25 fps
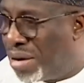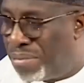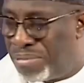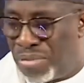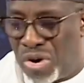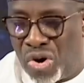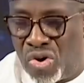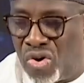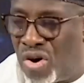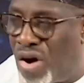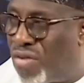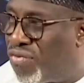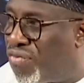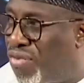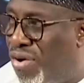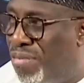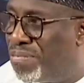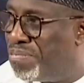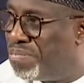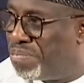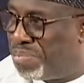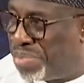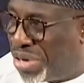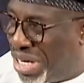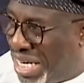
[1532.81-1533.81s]
But God
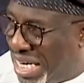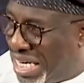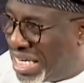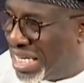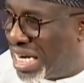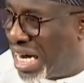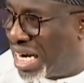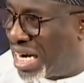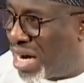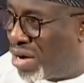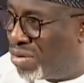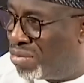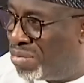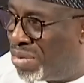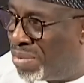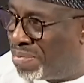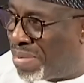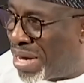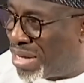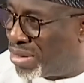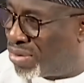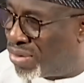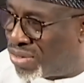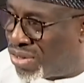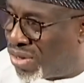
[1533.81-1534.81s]
forbid that I will be
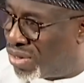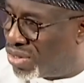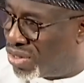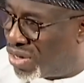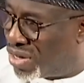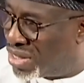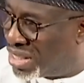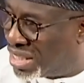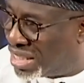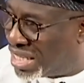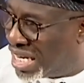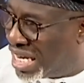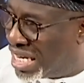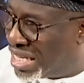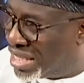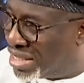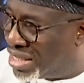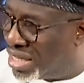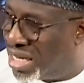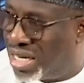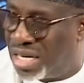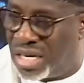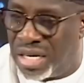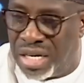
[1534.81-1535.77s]
part of such nonsense.